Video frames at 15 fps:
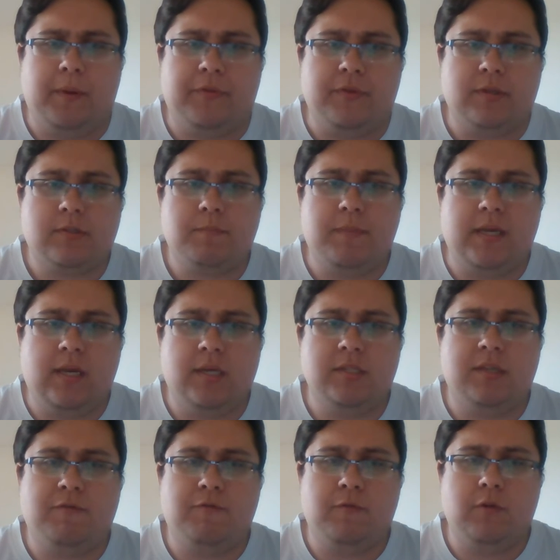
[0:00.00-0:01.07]
about this,
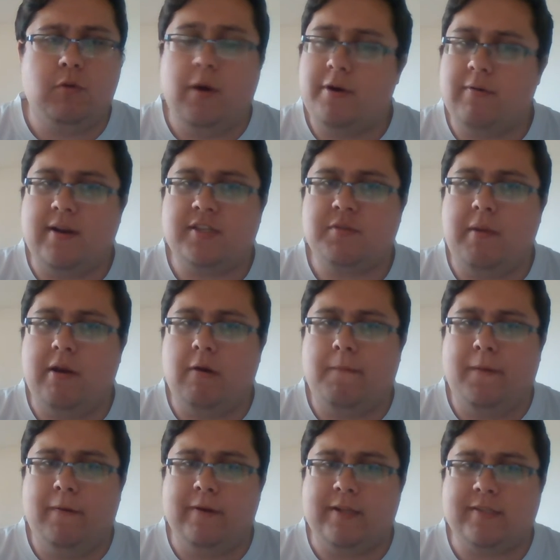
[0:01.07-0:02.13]
because if you underestimate your
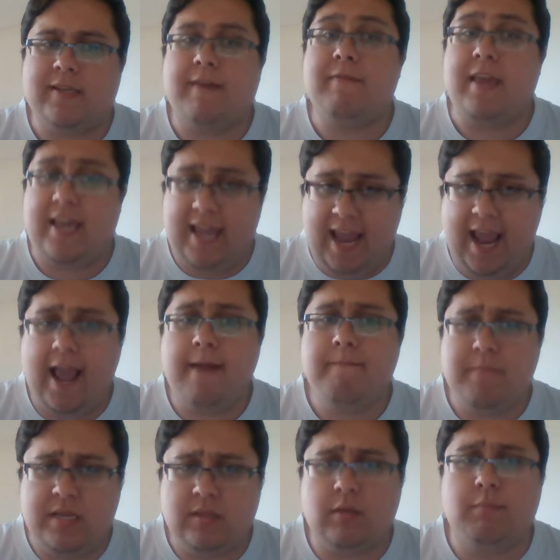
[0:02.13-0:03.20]
opponents and they
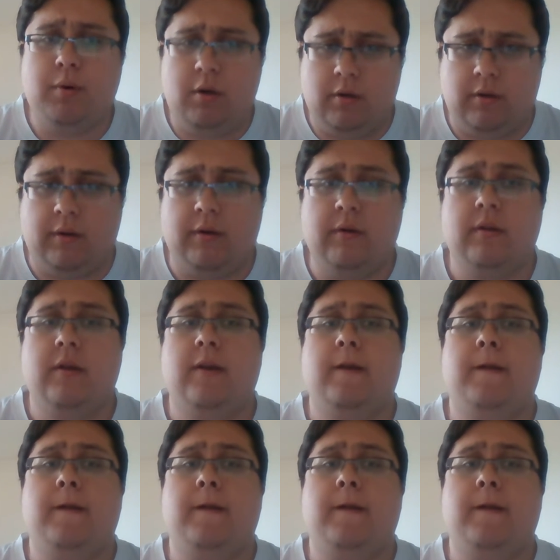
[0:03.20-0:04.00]
can meet the burden,